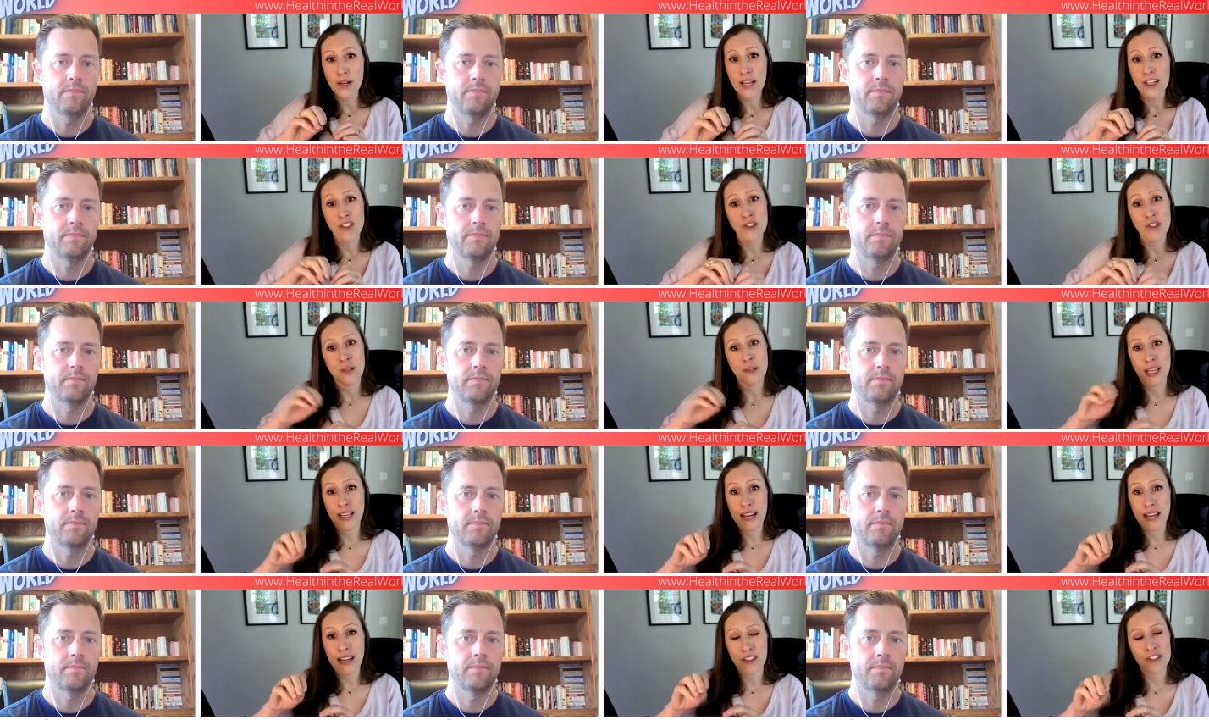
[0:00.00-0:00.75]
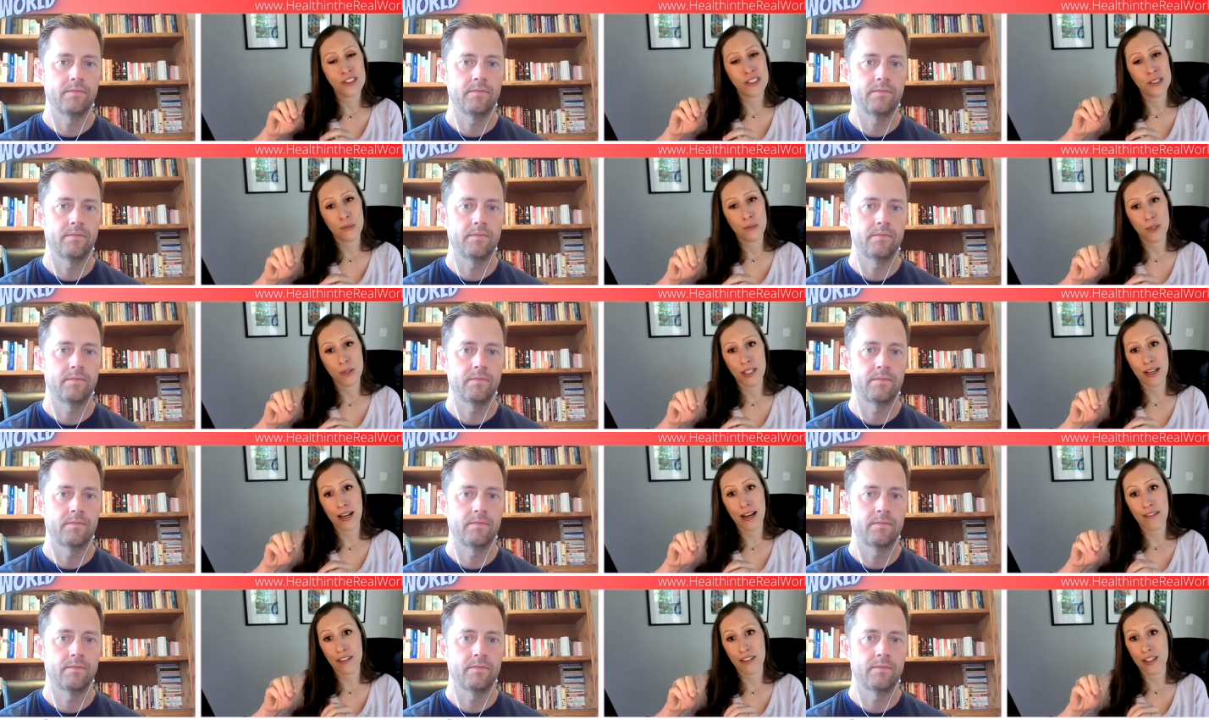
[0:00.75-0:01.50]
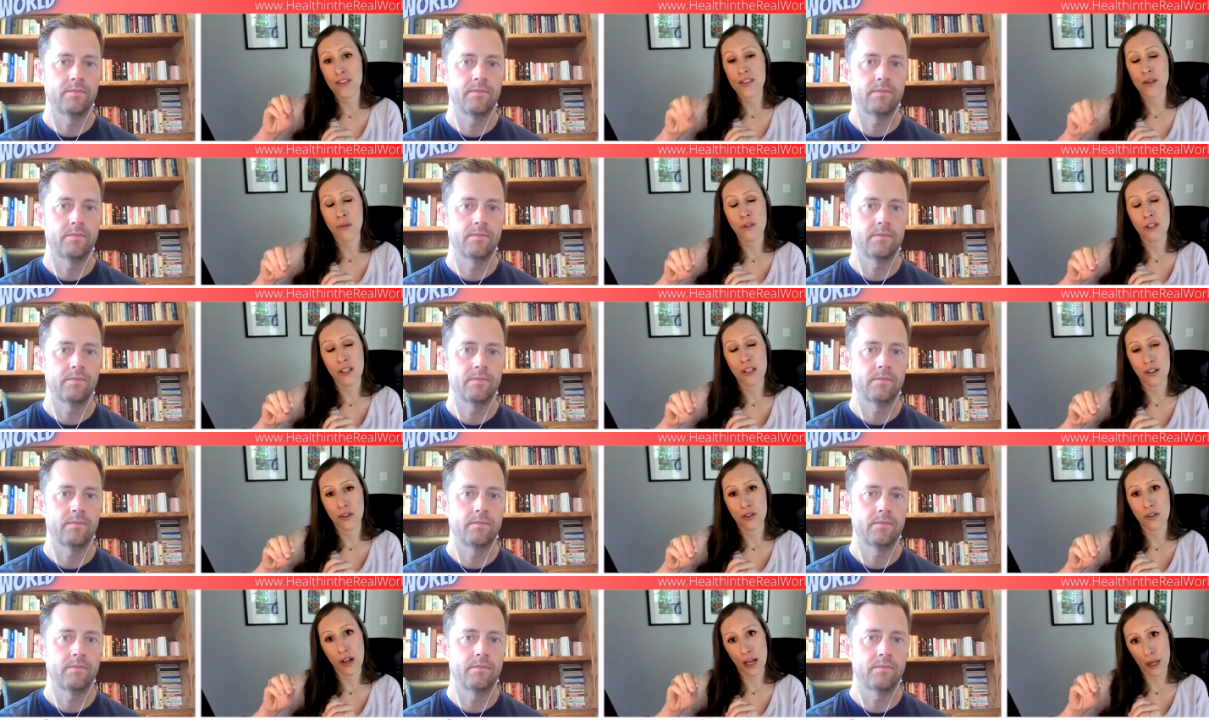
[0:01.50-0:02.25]
Speaker 1: and you may actually be having
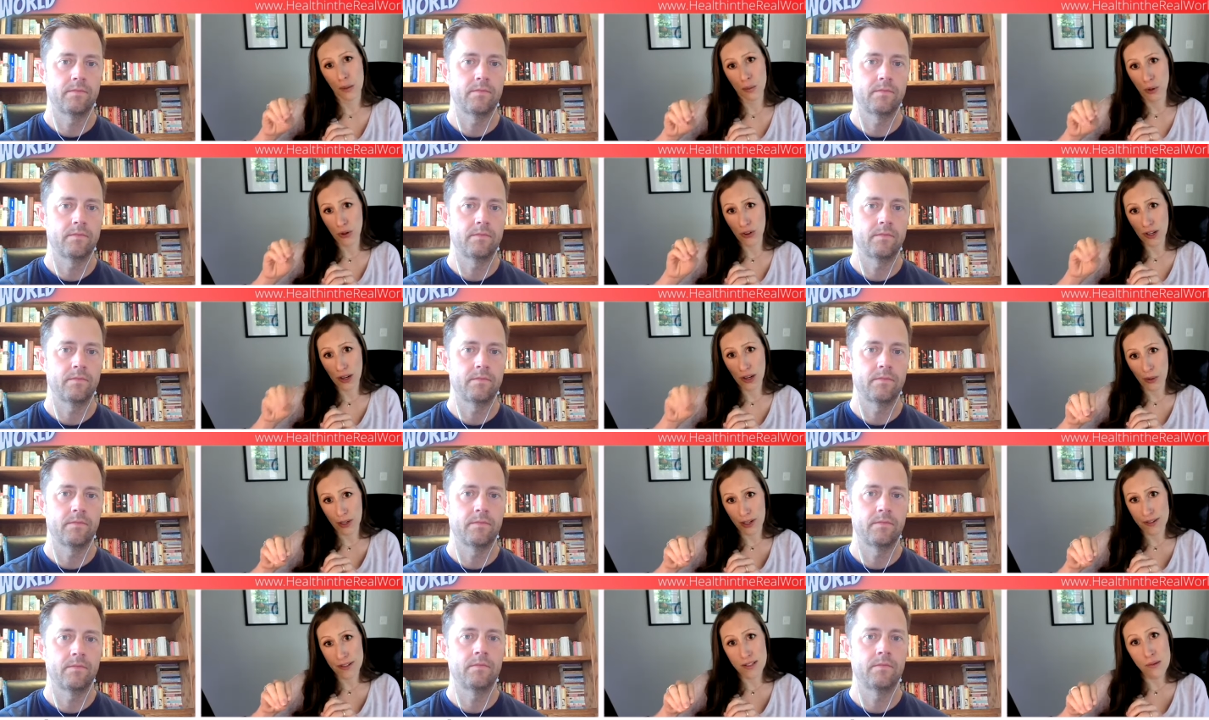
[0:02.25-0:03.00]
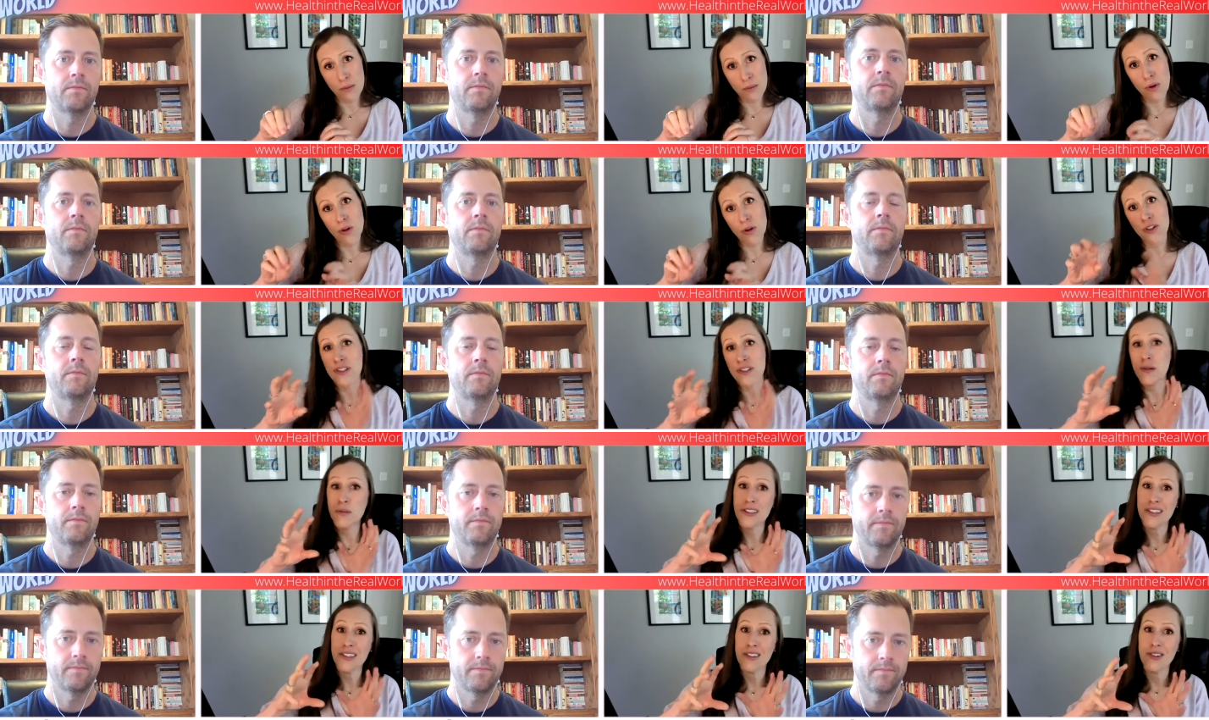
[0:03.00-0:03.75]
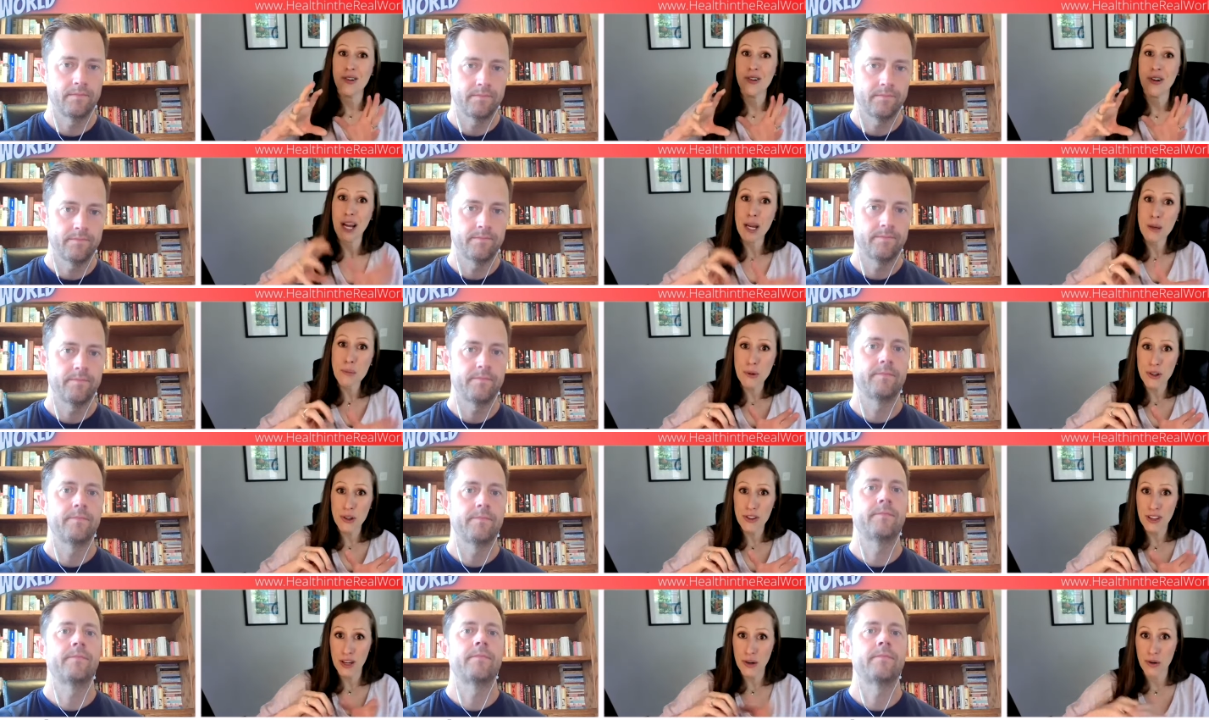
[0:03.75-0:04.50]
subclinical hypothyroidism or subclinical
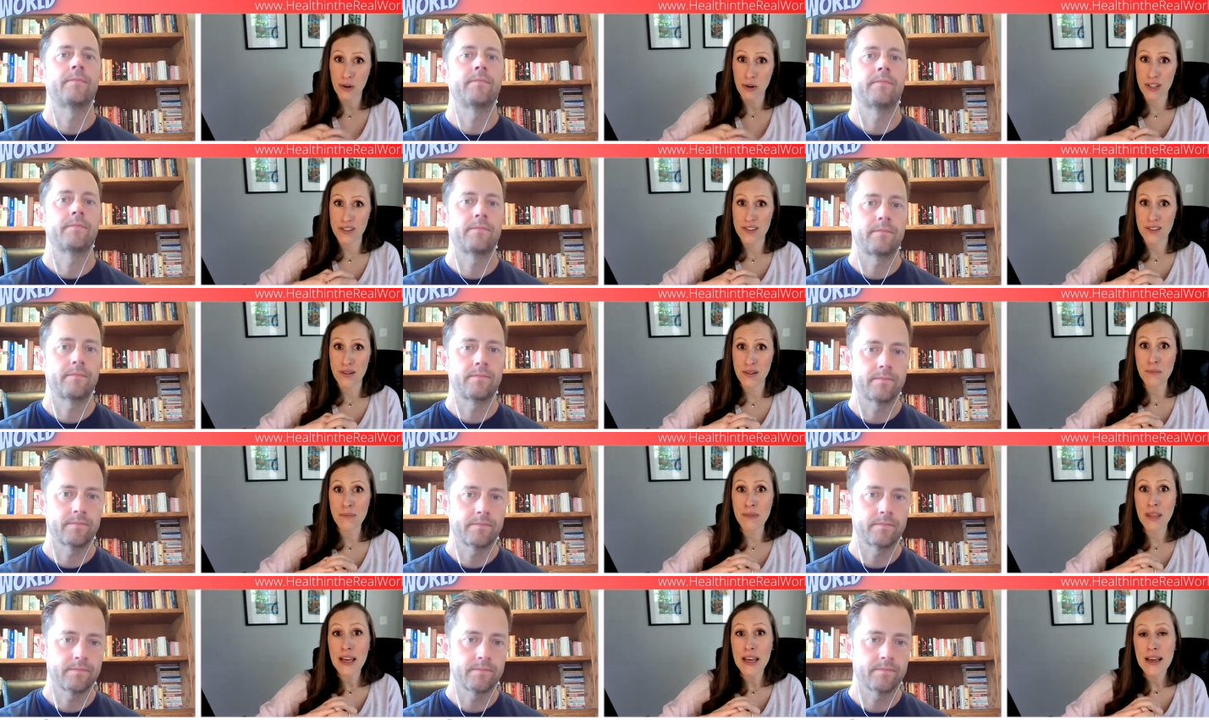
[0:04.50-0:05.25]
hyperthyroidism